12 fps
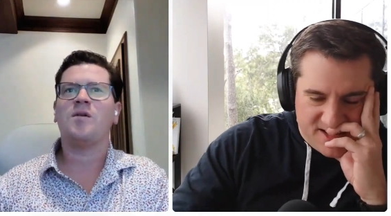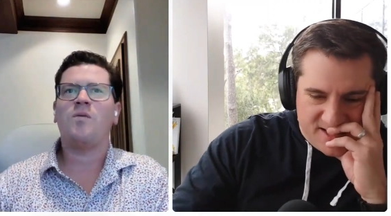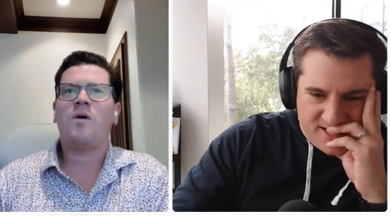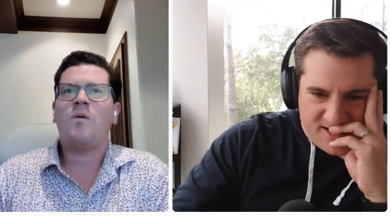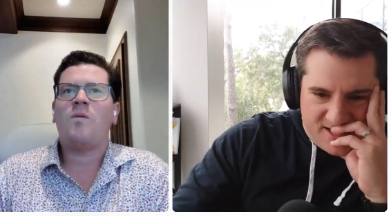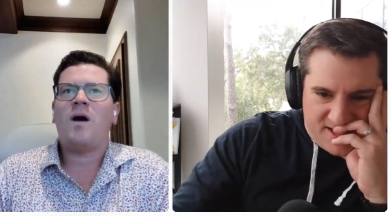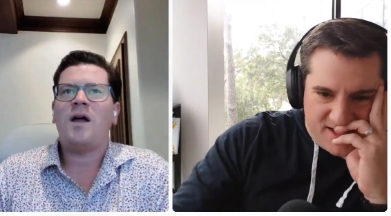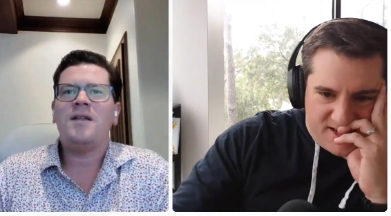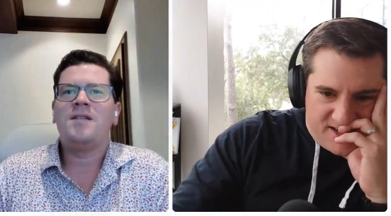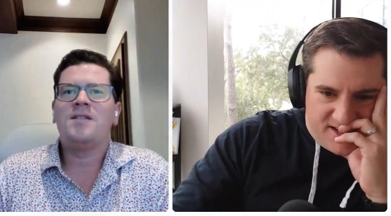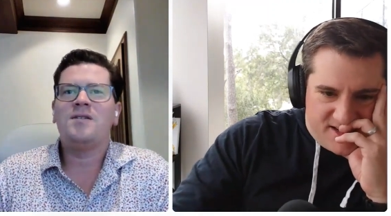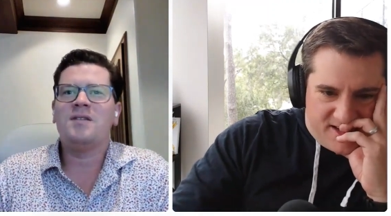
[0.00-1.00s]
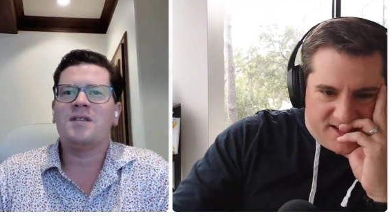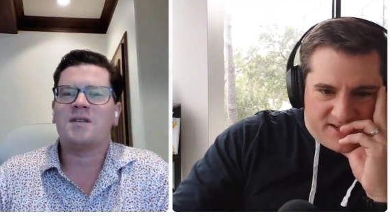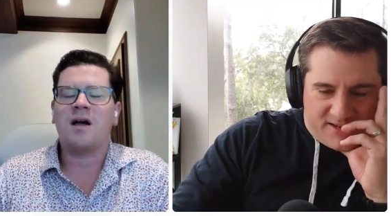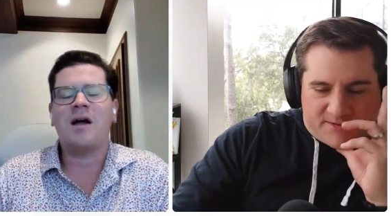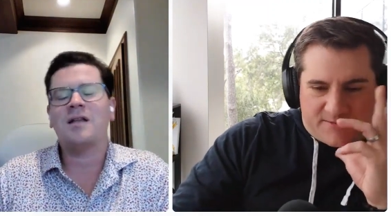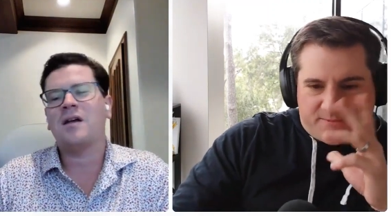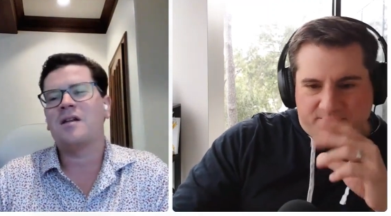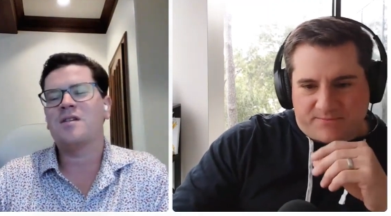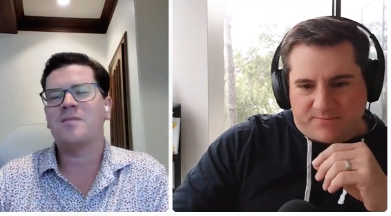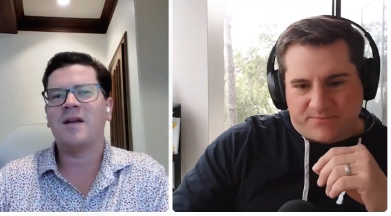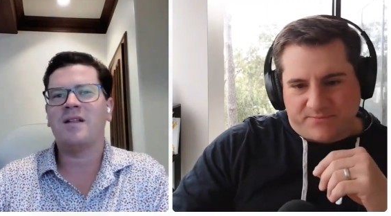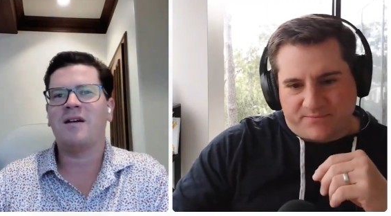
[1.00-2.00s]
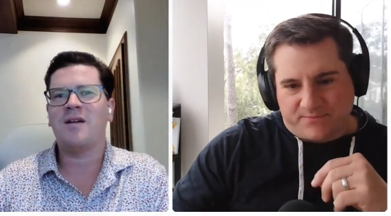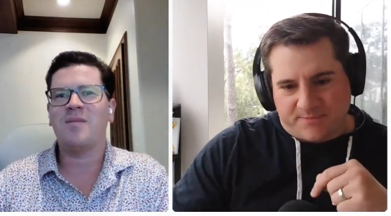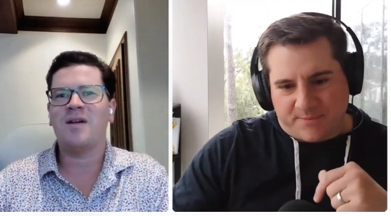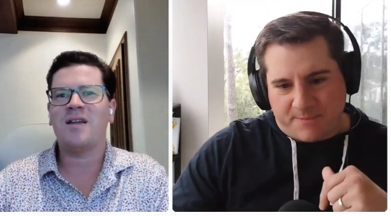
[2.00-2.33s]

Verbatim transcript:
Speaker 1: Why did you do this? Oh, I thought I was going to make a lot of